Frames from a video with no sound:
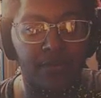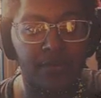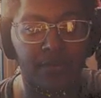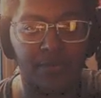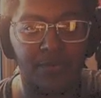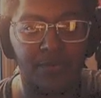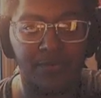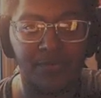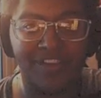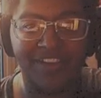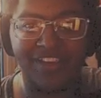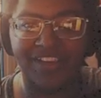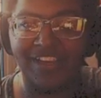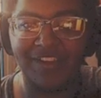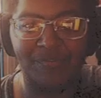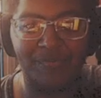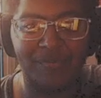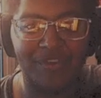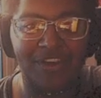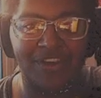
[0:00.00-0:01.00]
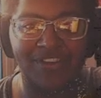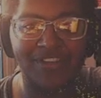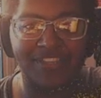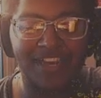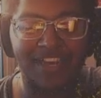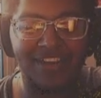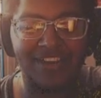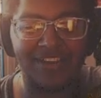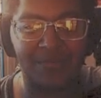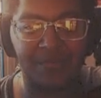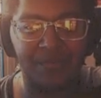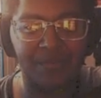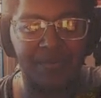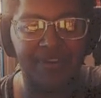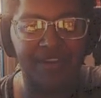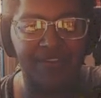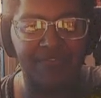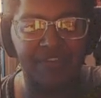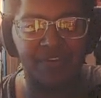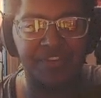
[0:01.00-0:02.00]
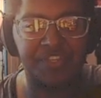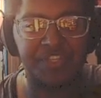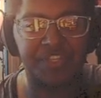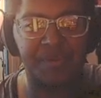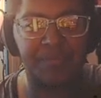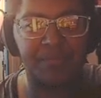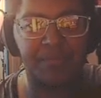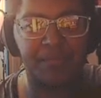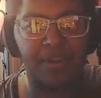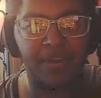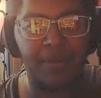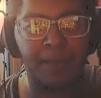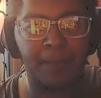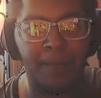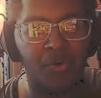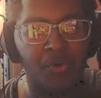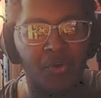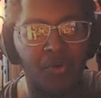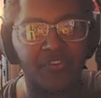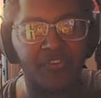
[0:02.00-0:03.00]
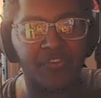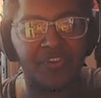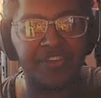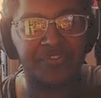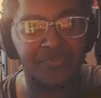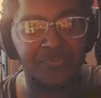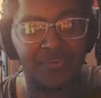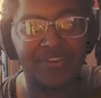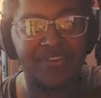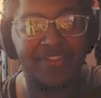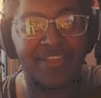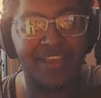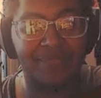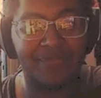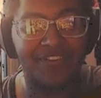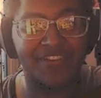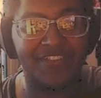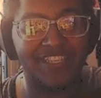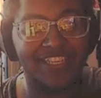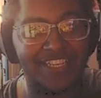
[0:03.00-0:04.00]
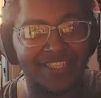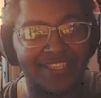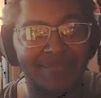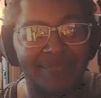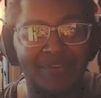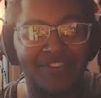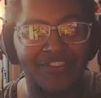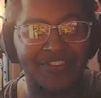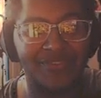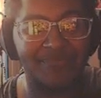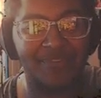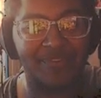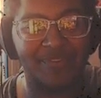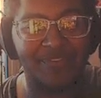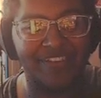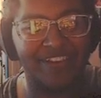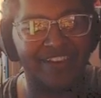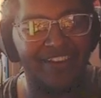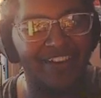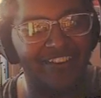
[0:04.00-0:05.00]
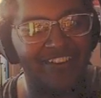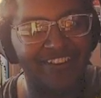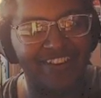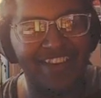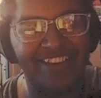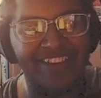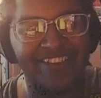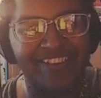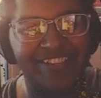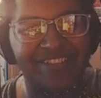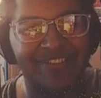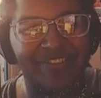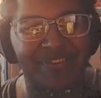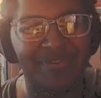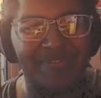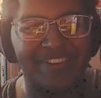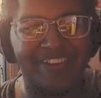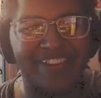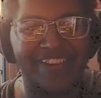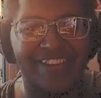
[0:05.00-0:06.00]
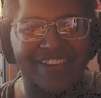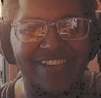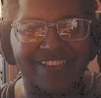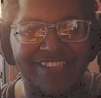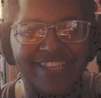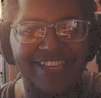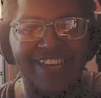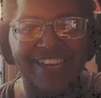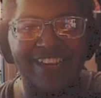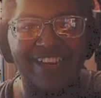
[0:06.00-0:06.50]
Alright, here we are, exactly where we left off. So we met Boris right there, Martinez to Boris Potter. Oh, look how adorable he is.